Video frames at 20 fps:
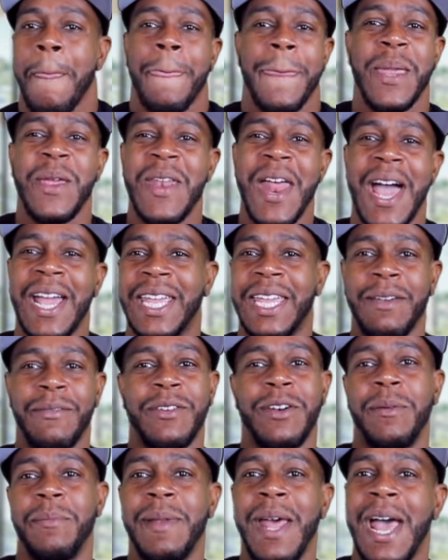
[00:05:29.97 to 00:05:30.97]
You're not giving
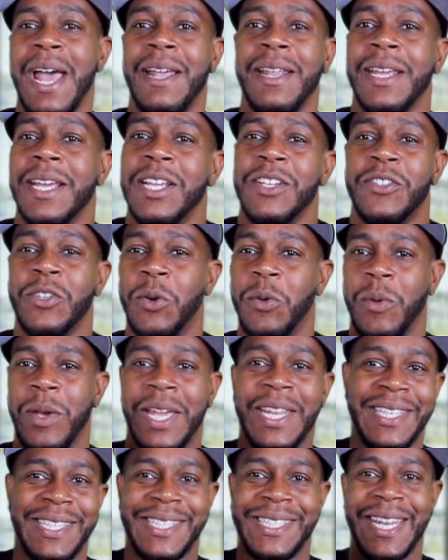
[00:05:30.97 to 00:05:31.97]
them that. So
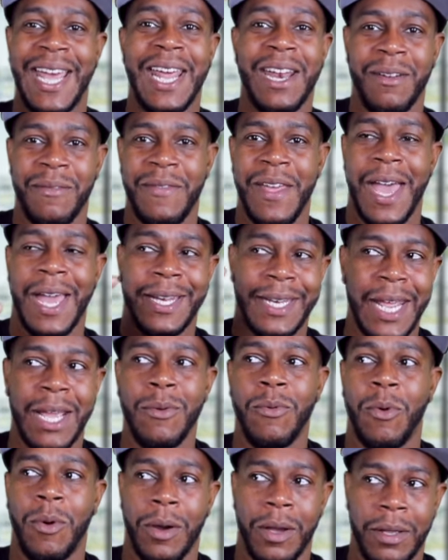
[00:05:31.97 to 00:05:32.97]
instead of that, they
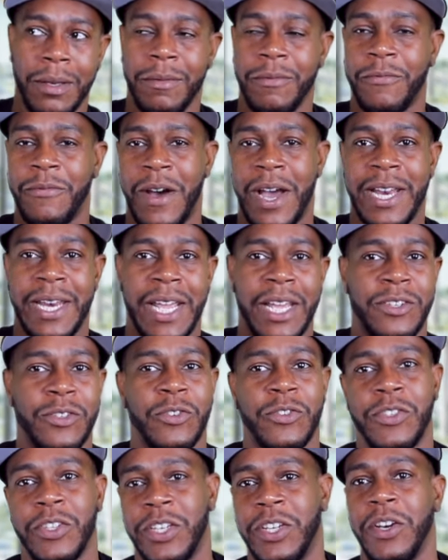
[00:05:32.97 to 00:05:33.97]
want financial
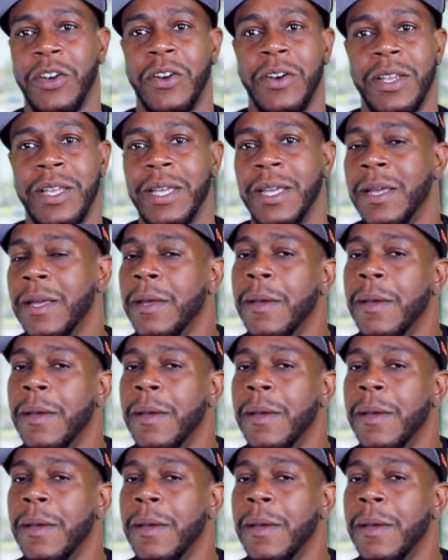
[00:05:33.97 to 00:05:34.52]
security.